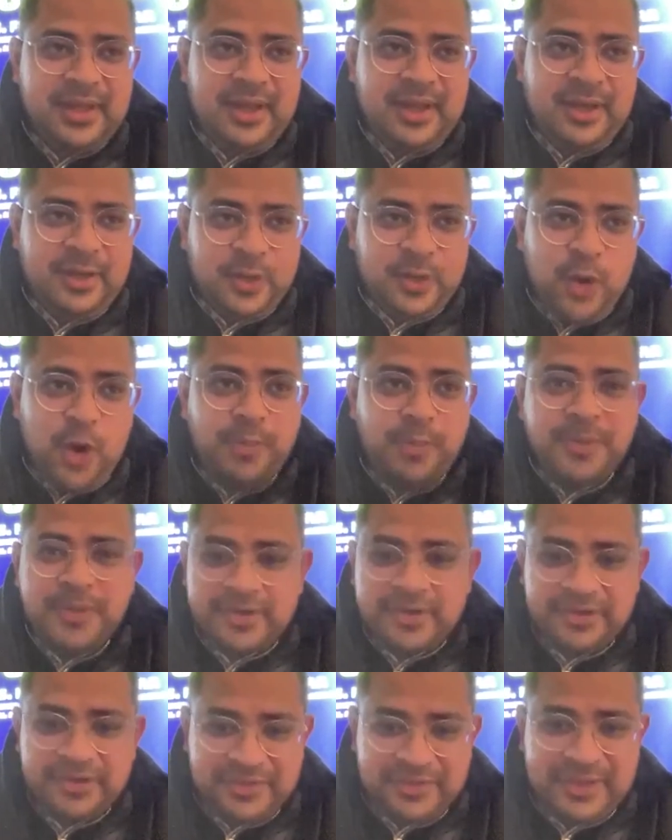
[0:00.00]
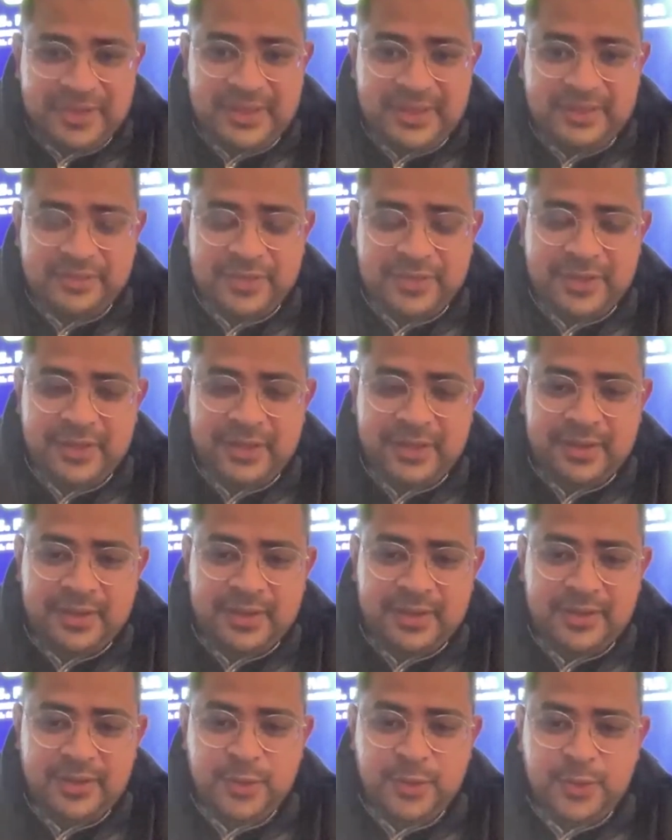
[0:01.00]
a common refrain when
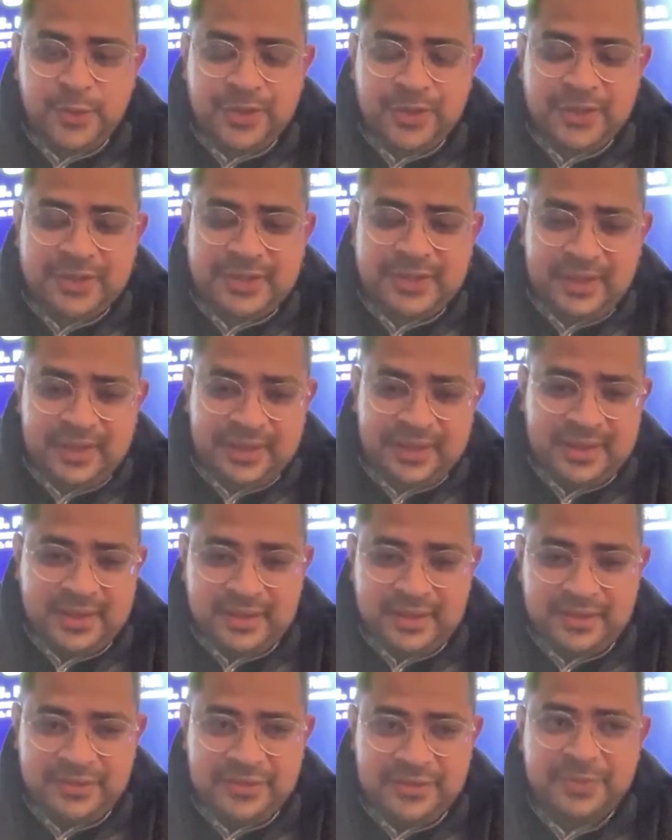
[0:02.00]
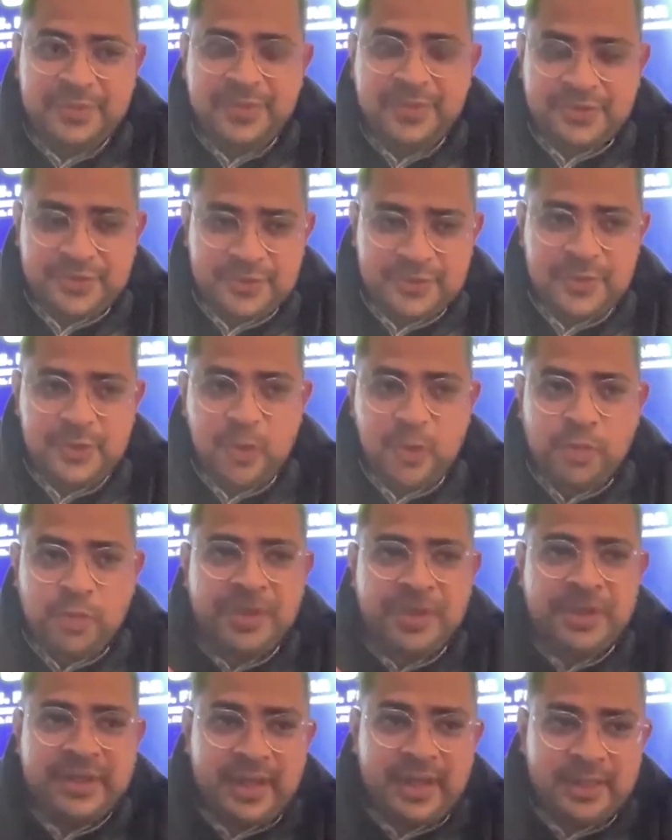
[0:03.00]
you look at the archives, which
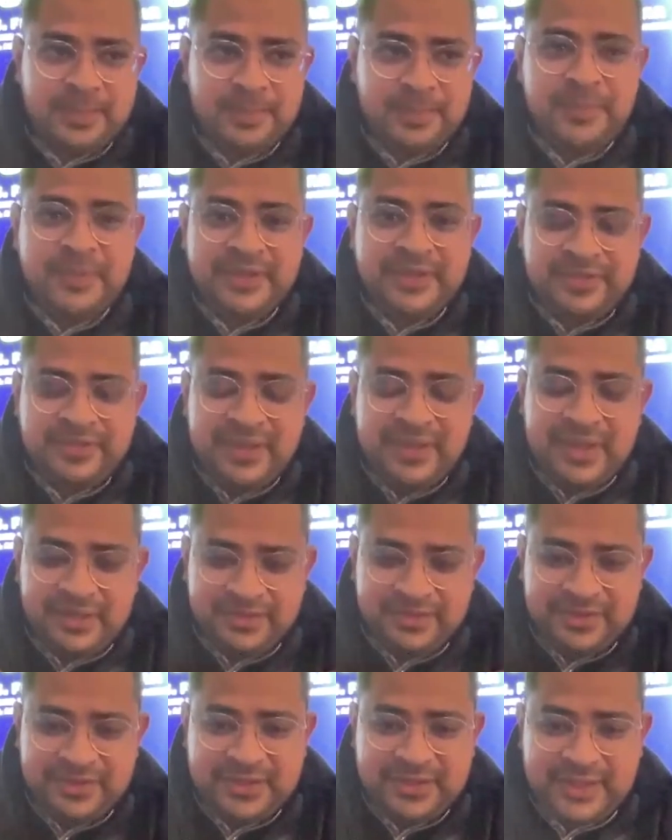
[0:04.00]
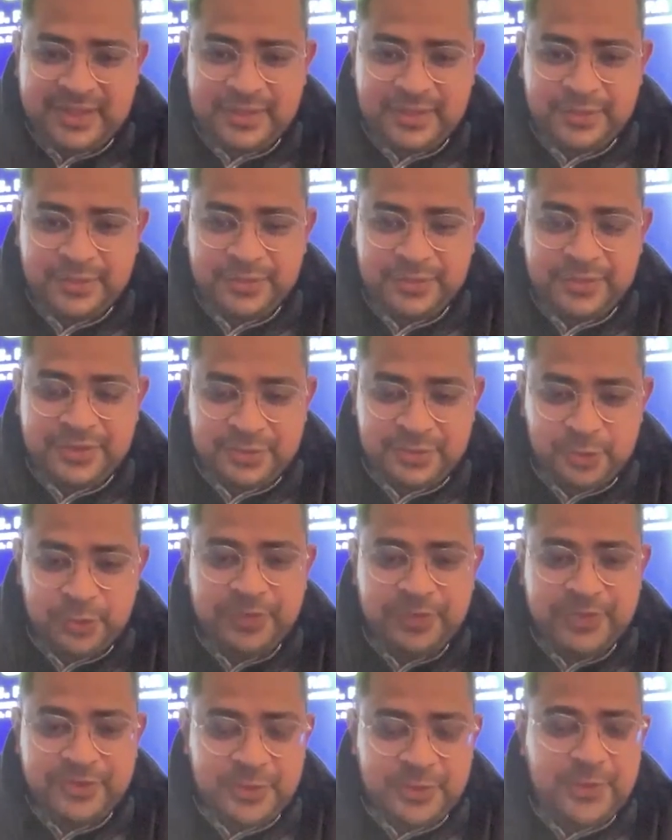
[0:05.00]
opened up briefly after the end of the
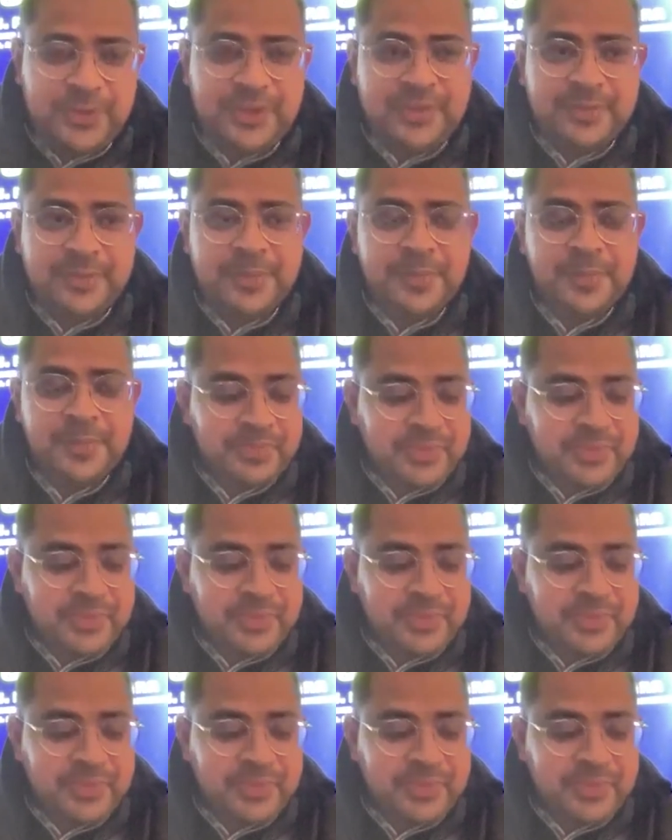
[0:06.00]
Soviet Union,